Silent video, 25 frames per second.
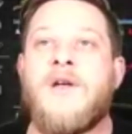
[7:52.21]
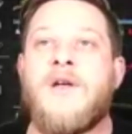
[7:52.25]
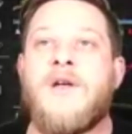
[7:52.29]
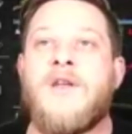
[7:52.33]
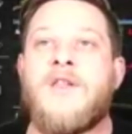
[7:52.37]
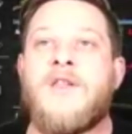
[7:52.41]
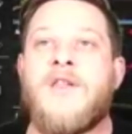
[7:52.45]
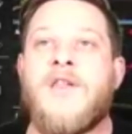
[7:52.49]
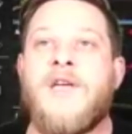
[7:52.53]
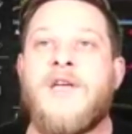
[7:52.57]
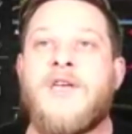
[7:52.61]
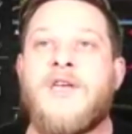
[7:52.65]

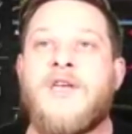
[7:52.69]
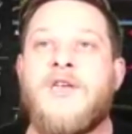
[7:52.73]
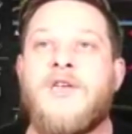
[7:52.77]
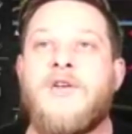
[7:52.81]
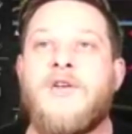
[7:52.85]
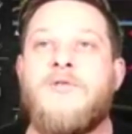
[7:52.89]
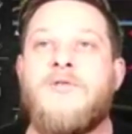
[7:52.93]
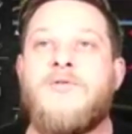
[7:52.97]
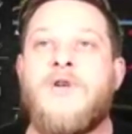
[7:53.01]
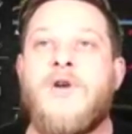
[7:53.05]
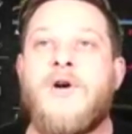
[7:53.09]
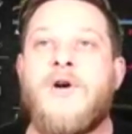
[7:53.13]
Like,
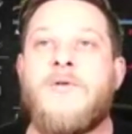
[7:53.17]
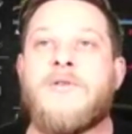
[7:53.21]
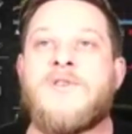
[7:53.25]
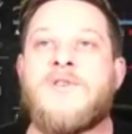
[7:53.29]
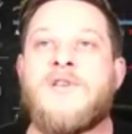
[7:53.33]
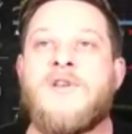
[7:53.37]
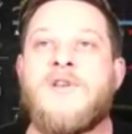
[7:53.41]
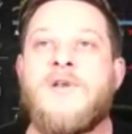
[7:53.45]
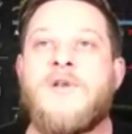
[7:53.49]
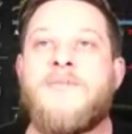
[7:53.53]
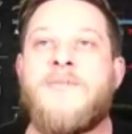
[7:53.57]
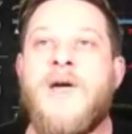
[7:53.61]
you know, it's
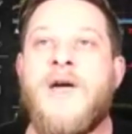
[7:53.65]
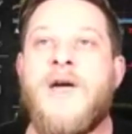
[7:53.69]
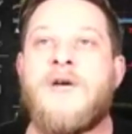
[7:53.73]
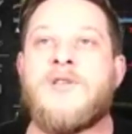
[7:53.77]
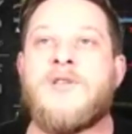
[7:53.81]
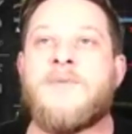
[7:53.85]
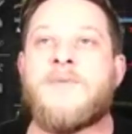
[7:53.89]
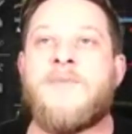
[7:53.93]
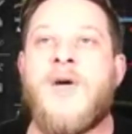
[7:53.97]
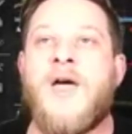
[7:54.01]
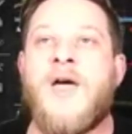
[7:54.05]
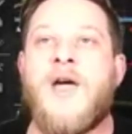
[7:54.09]
going to
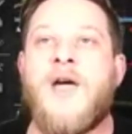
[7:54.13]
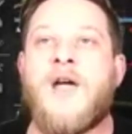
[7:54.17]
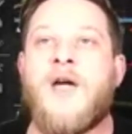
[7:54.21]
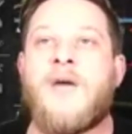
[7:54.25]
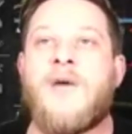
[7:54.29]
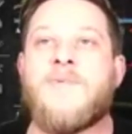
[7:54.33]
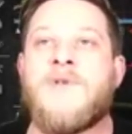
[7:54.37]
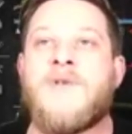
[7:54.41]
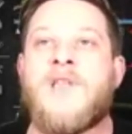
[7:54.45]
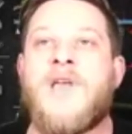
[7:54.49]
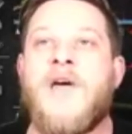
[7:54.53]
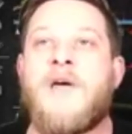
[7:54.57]
bounce back
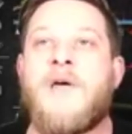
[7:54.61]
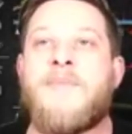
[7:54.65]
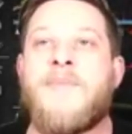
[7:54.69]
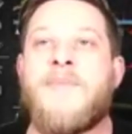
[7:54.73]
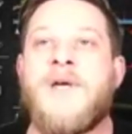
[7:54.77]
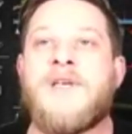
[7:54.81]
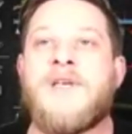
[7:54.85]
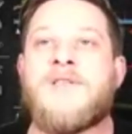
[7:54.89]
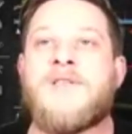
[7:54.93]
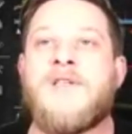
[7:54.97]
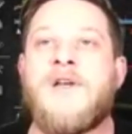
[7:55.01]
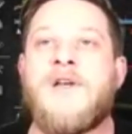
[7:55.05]
up to that
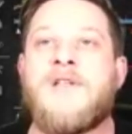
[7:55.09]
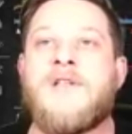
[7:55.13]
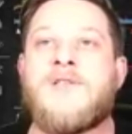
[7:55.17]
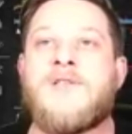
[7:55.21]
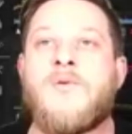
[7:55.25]
baseline.